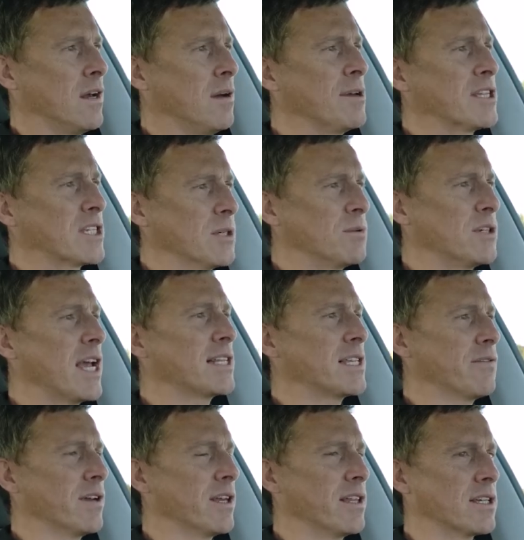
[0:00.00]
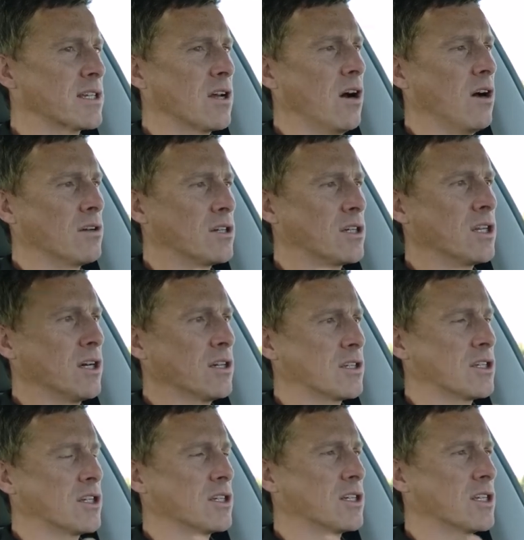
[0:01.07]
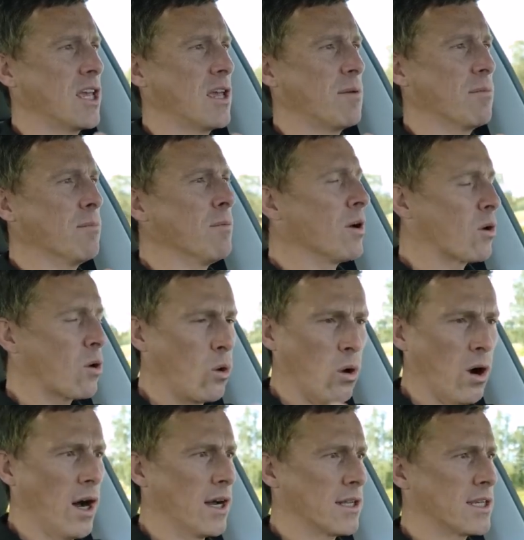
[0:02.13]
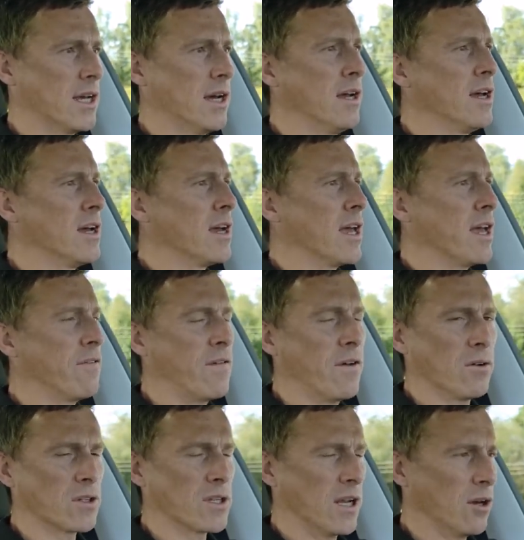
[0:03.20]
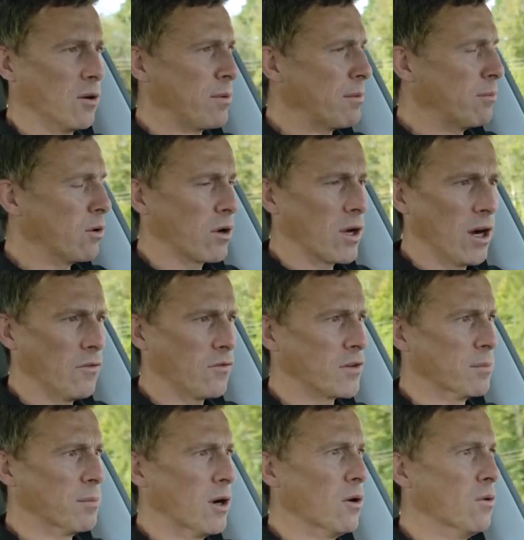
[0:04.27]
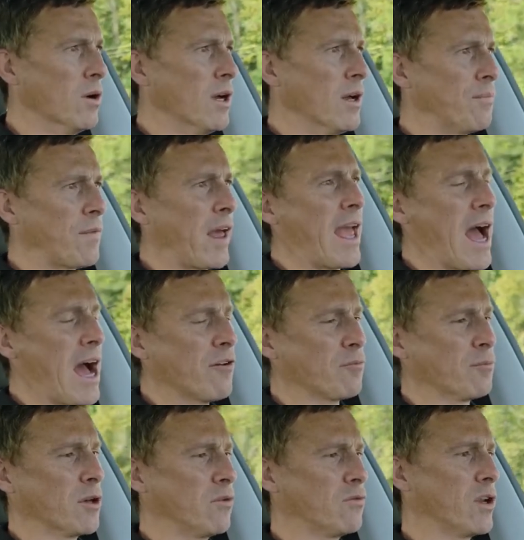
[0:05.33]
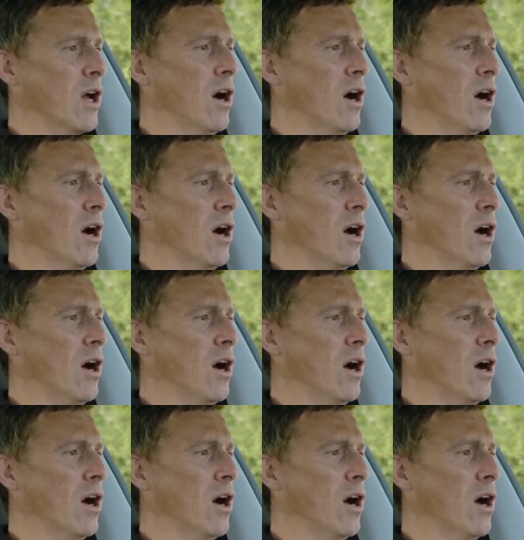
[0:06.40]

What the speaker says: I mean, subjectively, this car does just seem quieter. It feels a little bit more comfortable. They have moved it